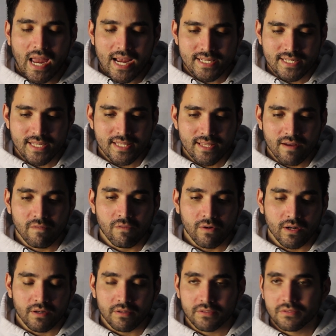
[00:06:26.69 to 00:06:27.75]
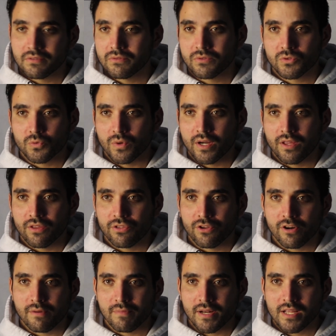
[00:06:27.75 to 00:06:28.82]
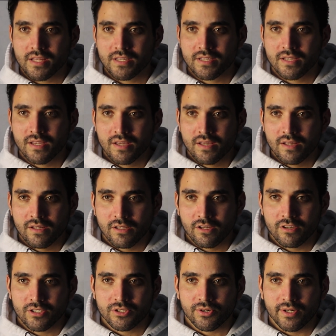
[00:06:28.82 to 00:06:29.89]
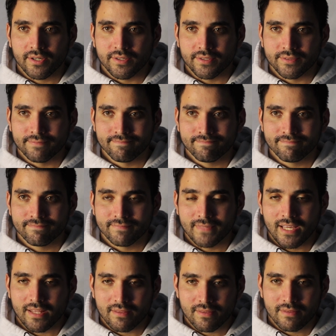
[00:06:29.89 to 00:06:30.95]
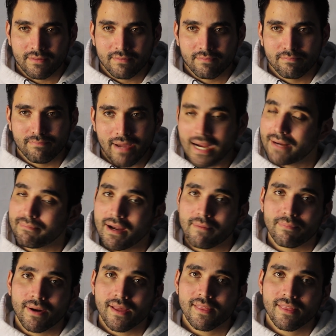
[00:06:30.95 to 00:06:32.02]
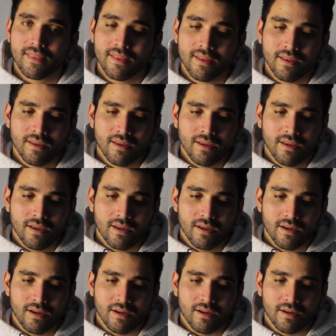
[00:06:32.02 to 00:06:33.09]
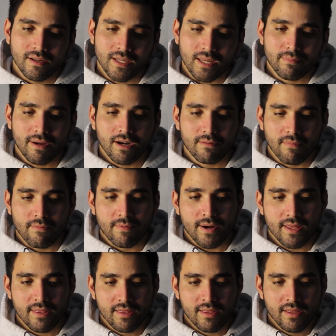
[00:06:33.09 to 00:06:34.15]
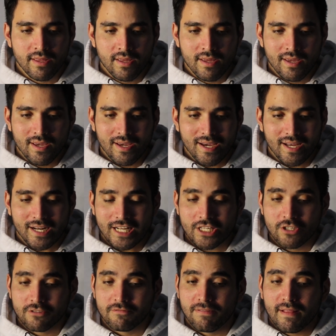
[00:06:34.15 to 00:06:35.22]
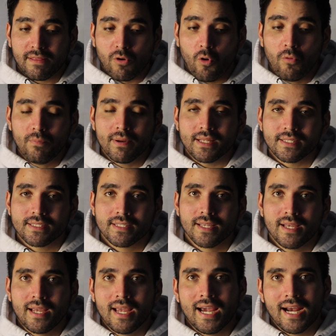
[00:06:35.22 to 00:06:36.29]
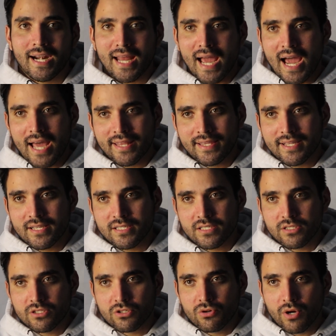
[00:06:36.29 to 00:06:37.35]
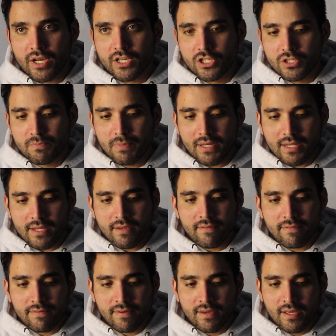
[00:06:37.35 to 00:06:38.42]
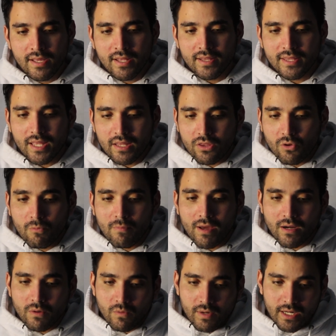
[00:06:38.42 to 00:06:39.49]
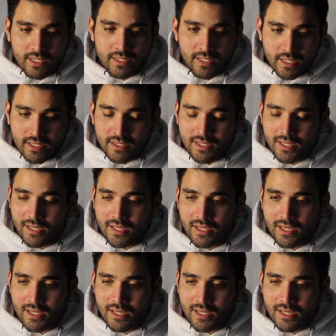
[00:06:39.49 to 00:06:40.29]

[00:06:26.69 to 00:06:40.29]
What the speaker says: sat there for a good 20 or 30 minutes, just trying to get back my breath. And I just felt hopeless, and I had this strange belief that no matter what I did,